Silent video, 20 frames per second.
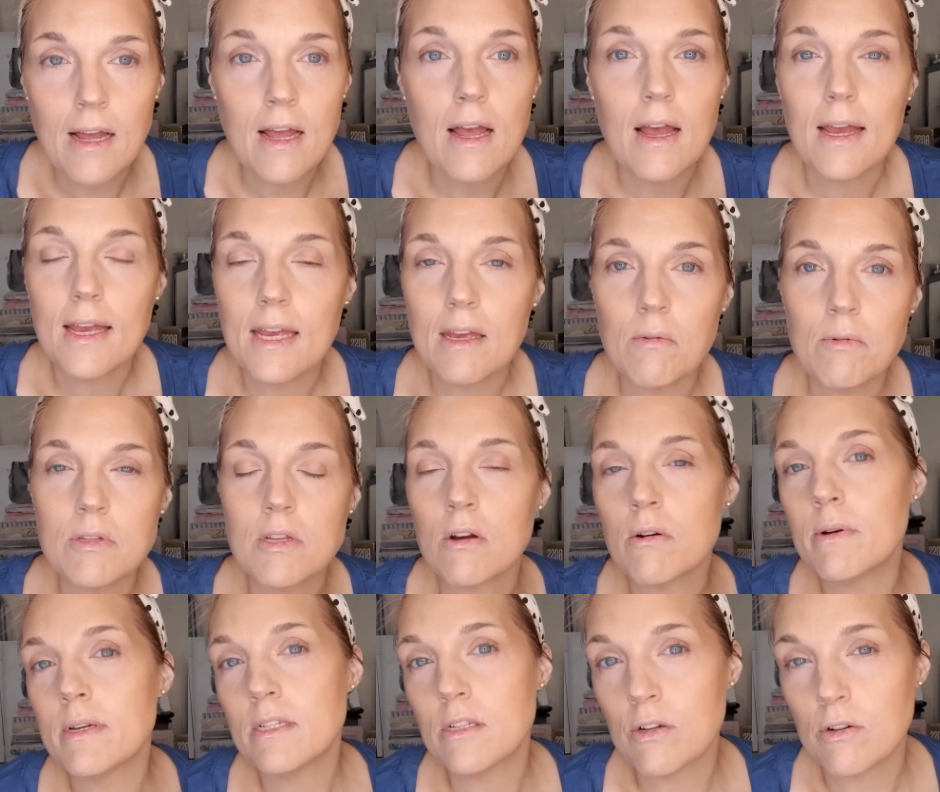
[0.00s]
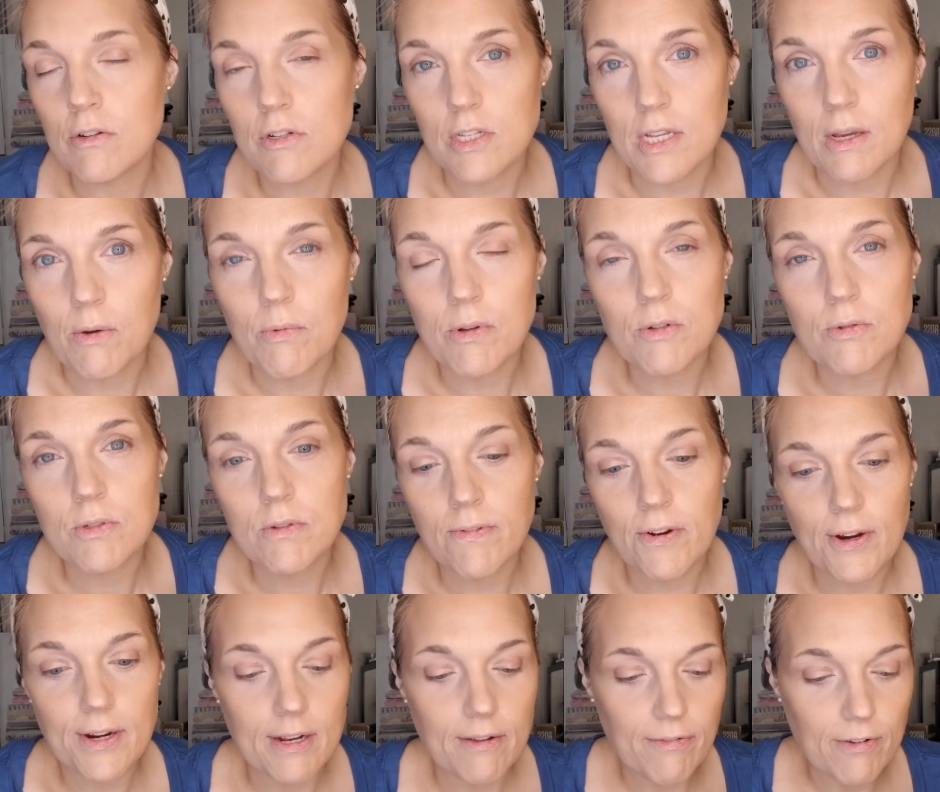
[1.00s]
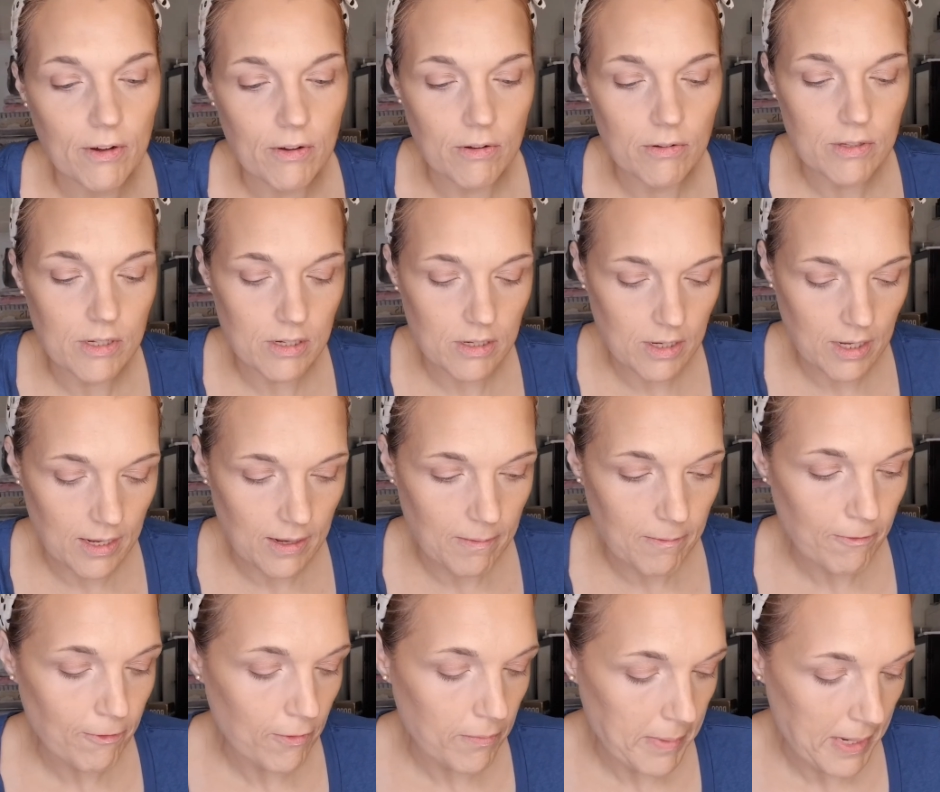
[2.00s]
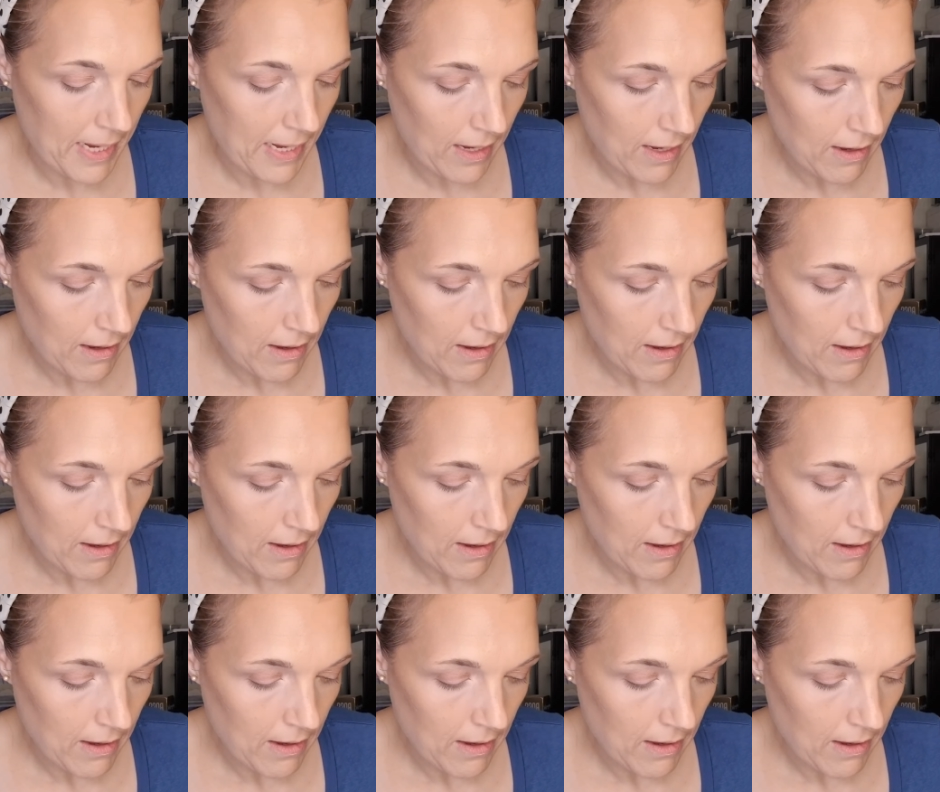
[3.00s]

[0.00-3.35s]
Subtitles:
He was always nursing, which was very difficult for me.